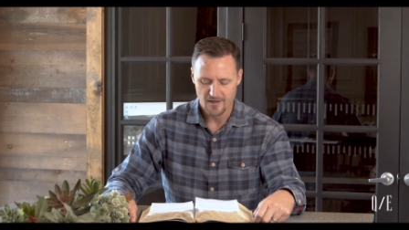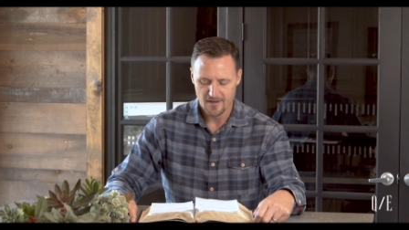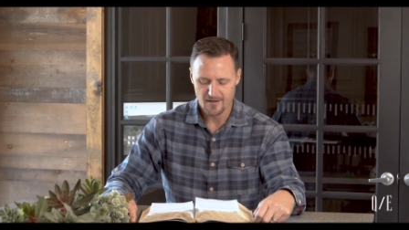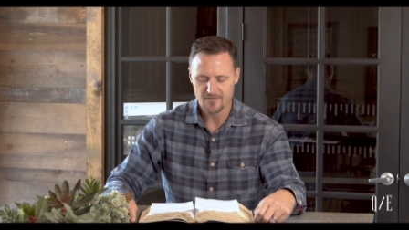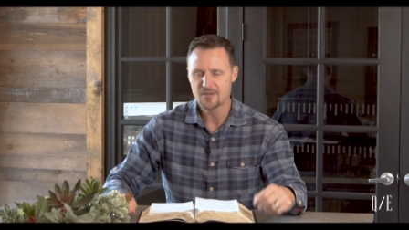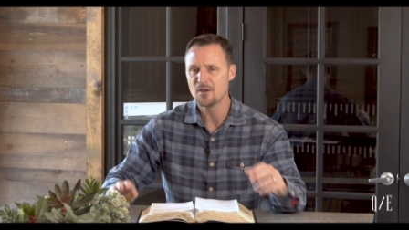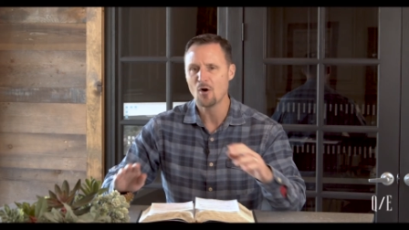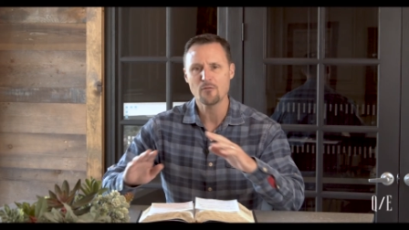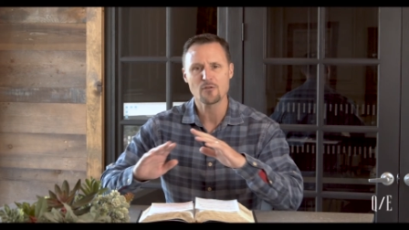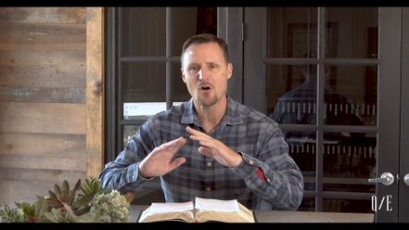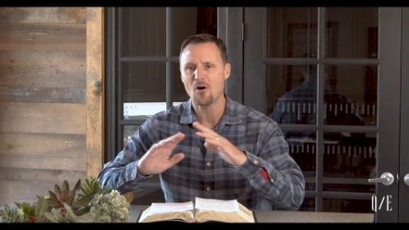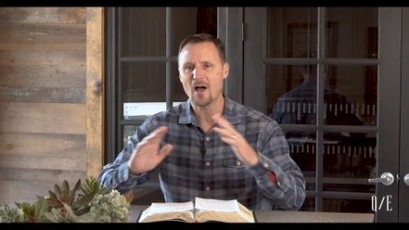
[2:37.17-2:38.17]
The
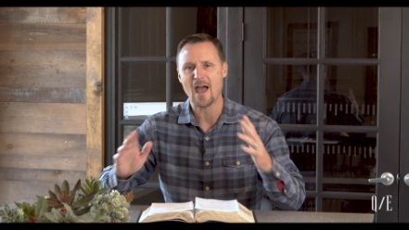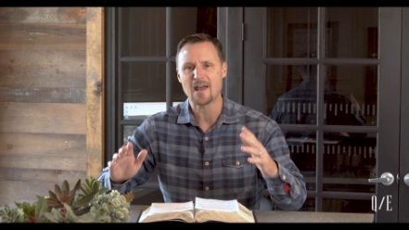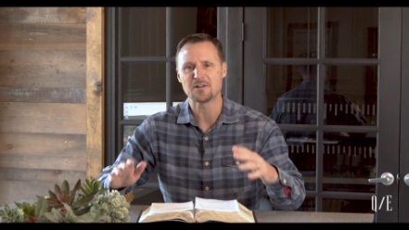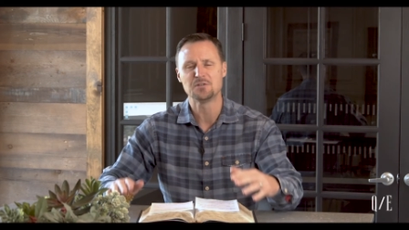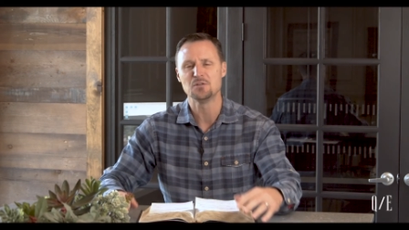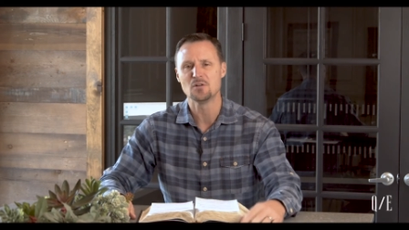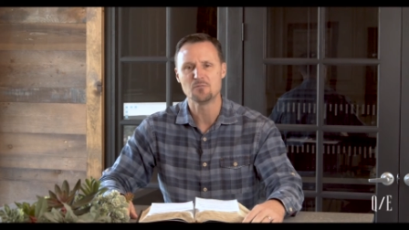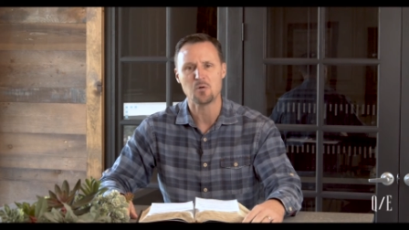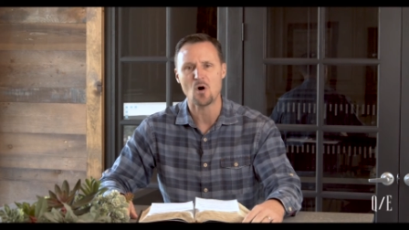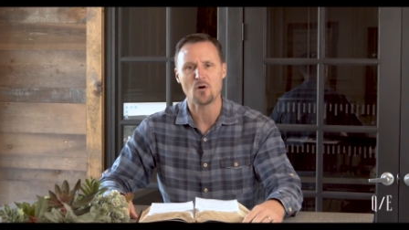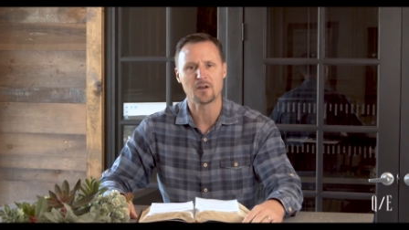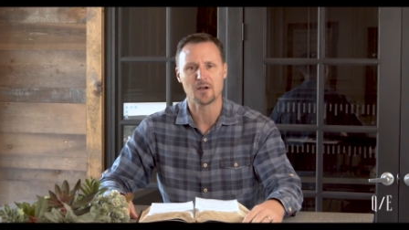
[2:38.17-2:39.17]
overall attitude of
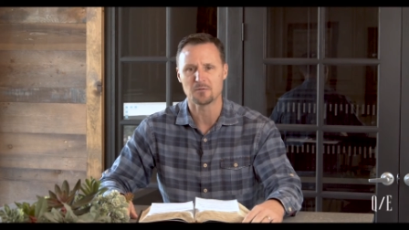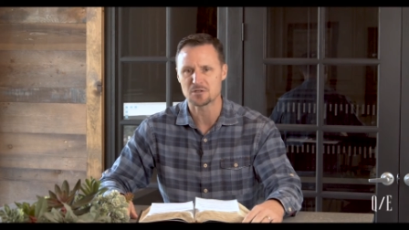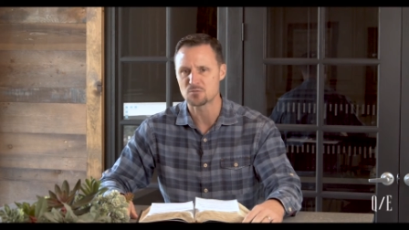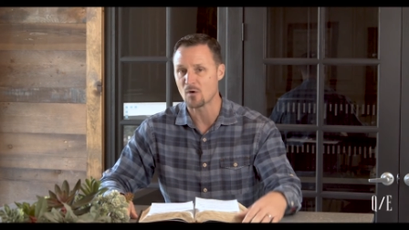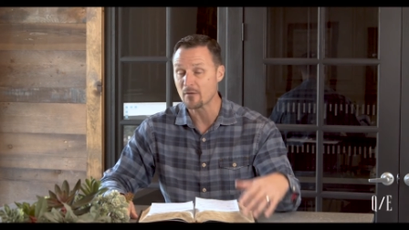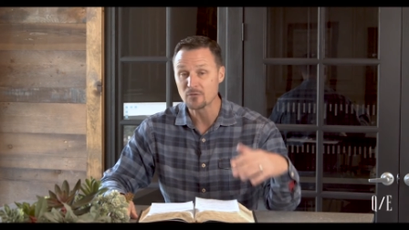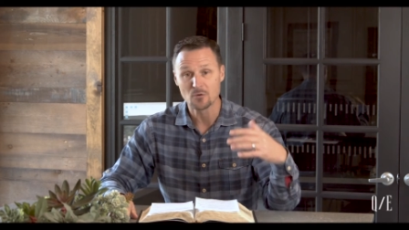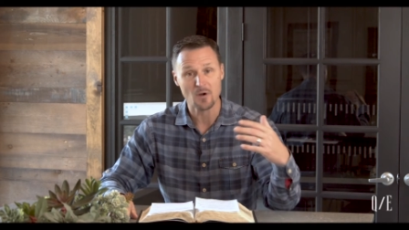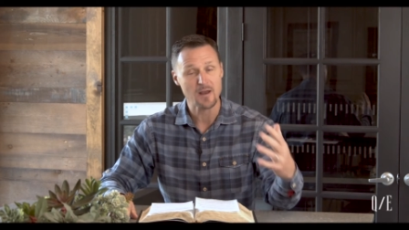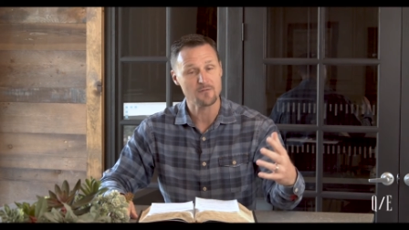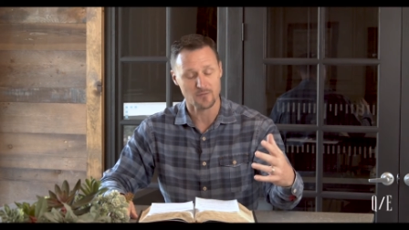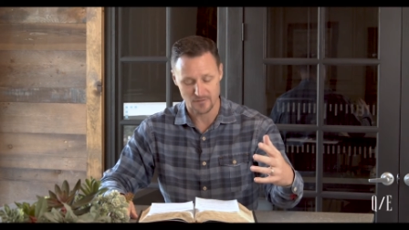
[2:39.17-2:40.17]
Paul here was one of
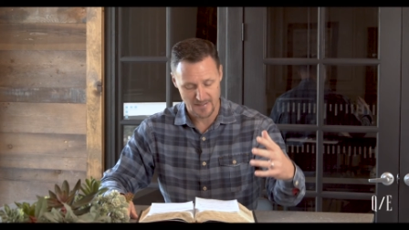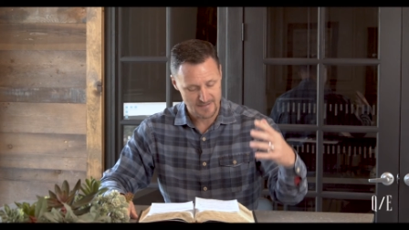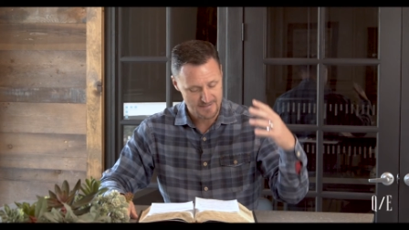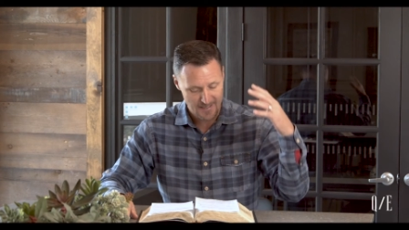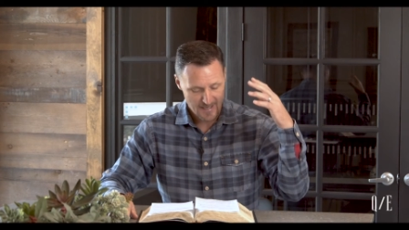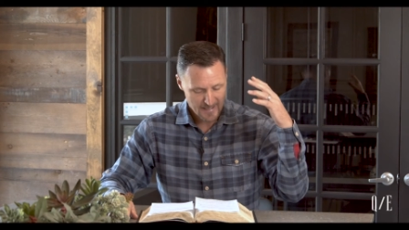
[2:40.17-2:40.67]
gratefulness.